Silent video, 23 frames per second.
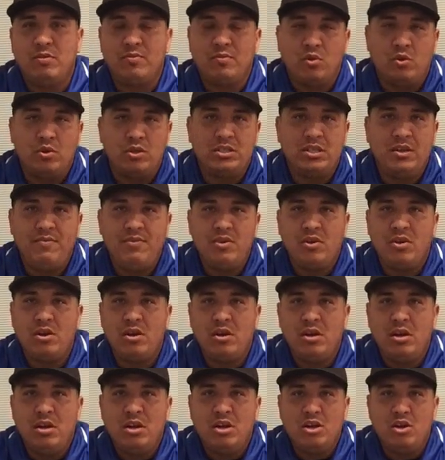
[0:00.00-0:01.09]
Of course, if
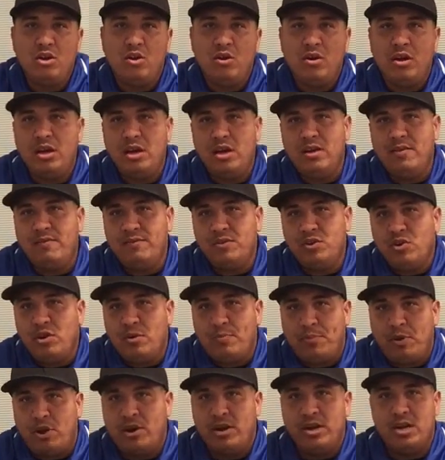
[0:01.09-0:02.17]
you're a
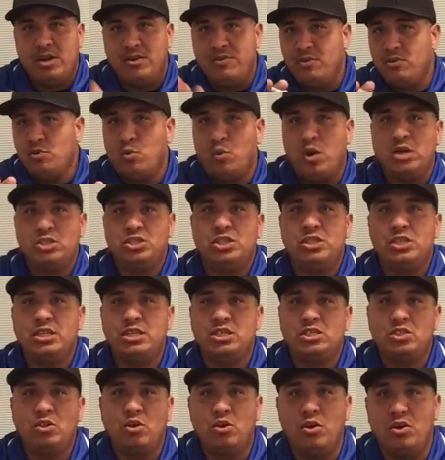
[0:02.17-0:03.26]
parent and you're watching
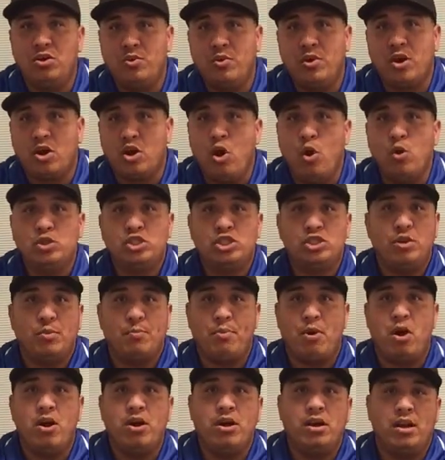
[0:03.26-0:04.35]
this, or you're a coach, a
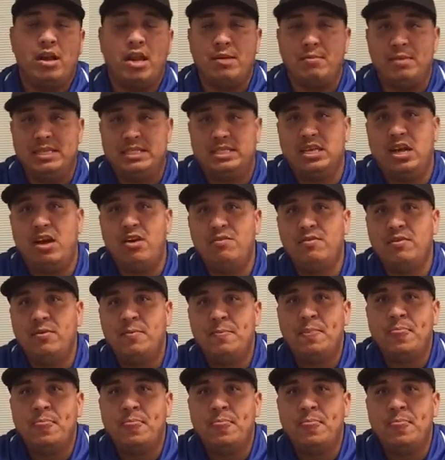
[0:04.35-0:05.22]
parent like myself,